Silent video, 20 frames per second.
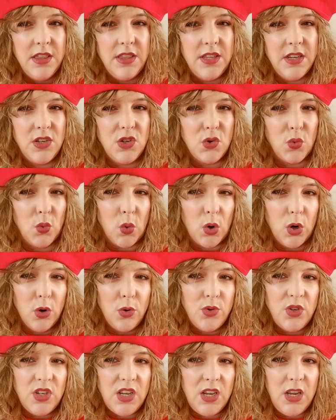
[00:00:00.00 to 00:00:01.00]
this
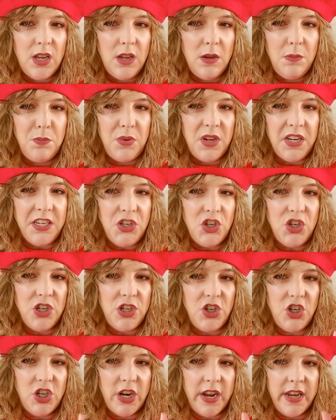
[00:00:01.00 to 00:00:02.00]
rosy
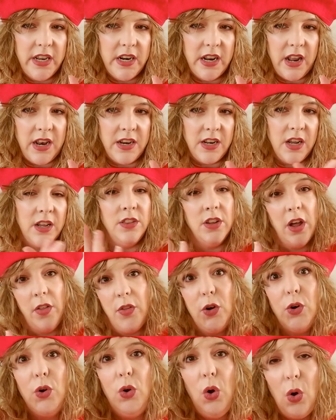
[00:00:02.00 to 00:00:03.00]
peachy shade and
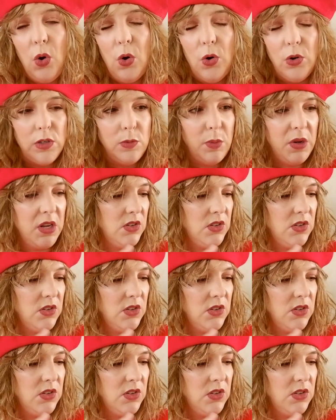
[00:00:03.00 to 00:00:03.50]
another gold,